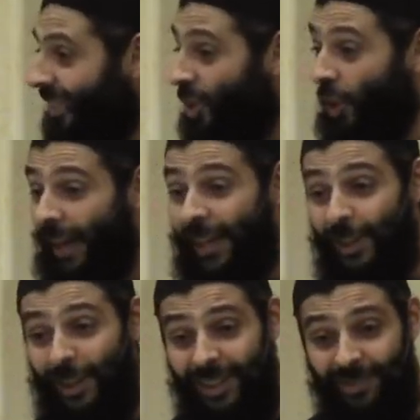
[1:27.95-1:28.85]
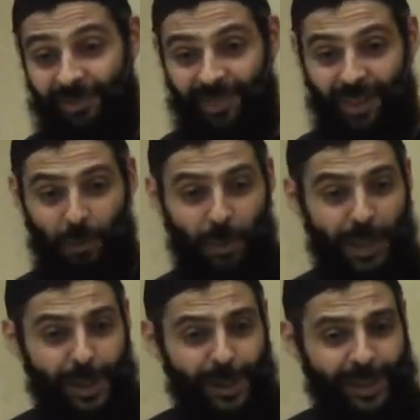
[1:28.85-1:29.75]
serenity,
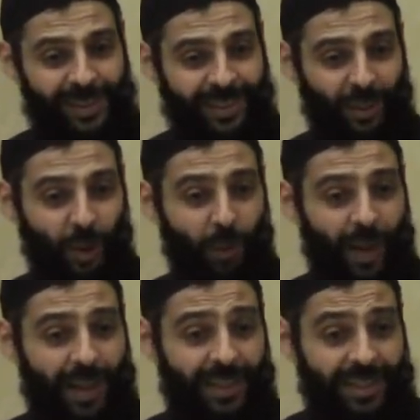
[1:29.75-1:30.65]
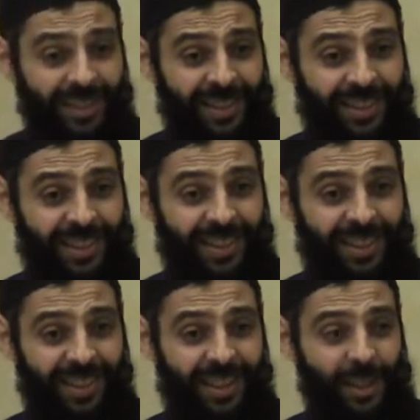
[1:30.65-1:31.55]
peace, tranquility,
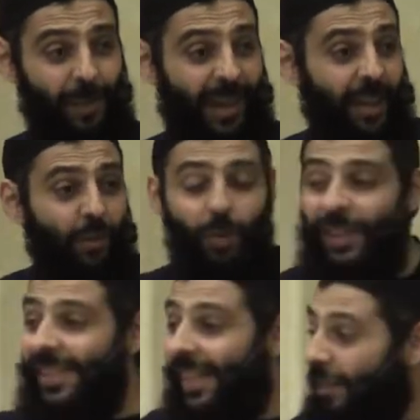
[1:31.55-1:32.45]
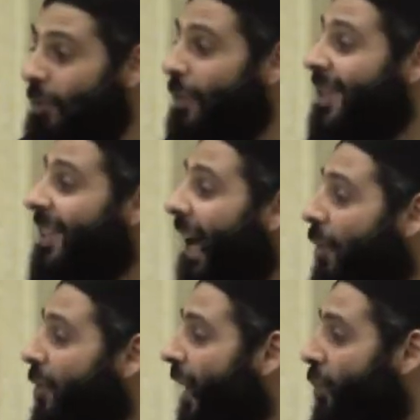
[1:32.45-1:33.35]
is by influence, influencing the
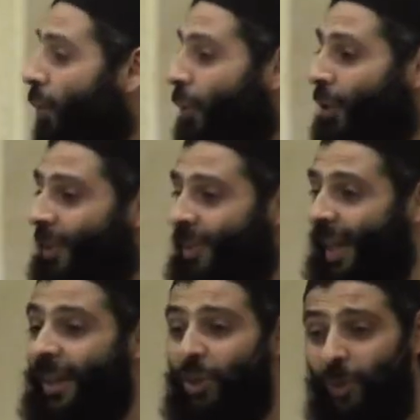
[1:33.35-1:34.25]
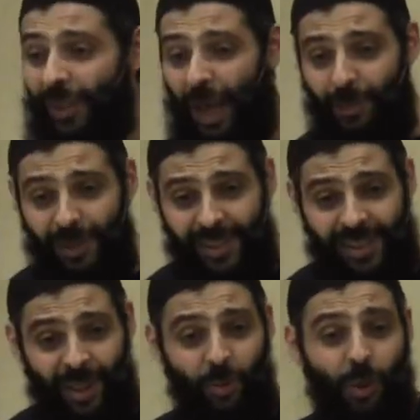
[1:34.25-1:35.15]
outside world. And you know what happens?
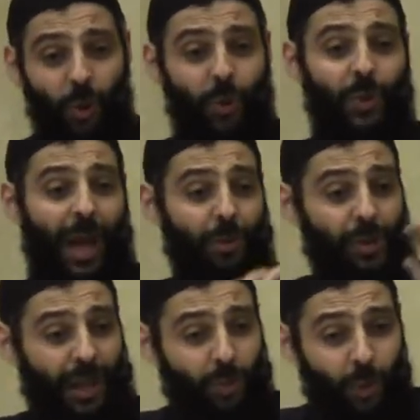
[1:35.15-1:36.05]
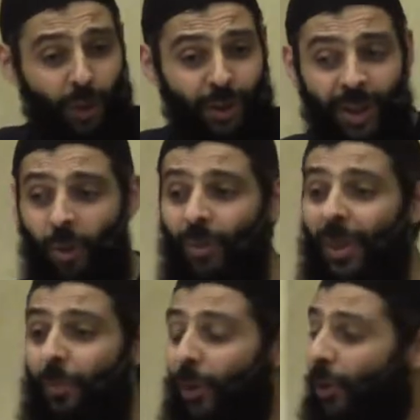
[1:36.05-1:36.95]
We go to the outside world
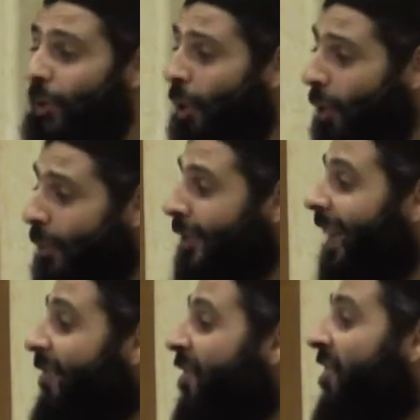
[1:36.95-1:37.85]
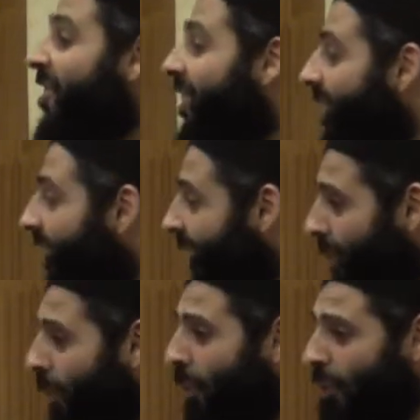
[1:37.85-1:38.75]
with a perturbed nafs,
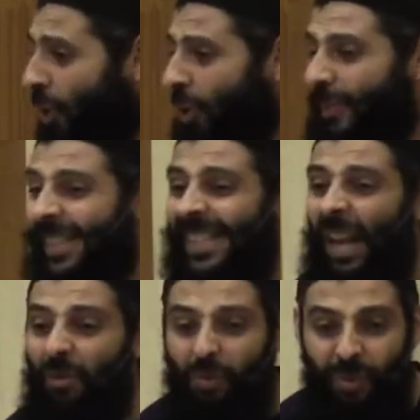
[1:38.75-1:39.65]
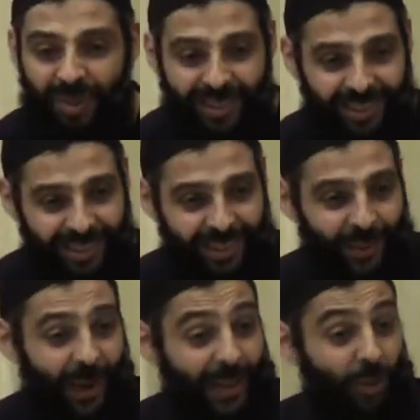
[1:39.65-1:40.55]
perturbed self,
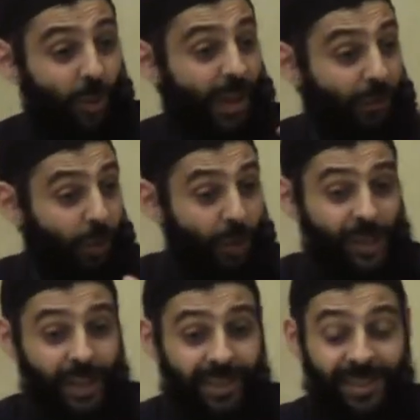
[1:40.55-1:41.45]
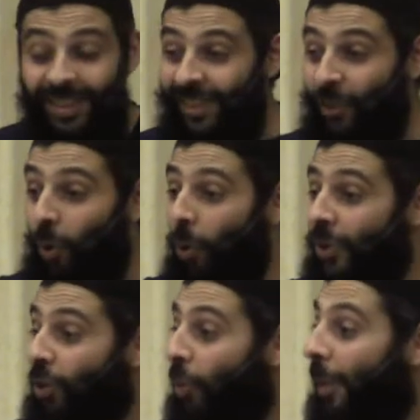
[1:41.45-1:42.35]
trying to influence it to
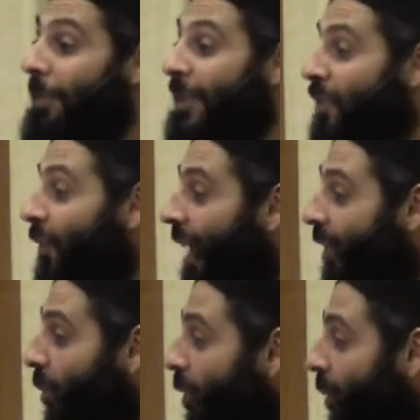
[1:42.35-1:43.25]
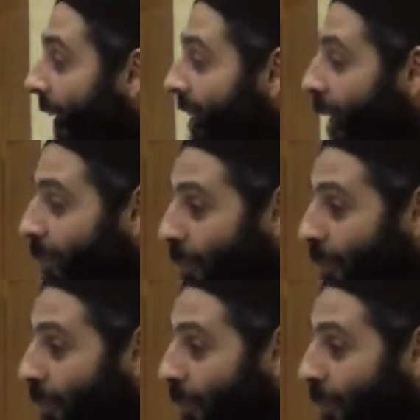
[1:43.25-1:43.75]
cause it to be peaceful. And what we end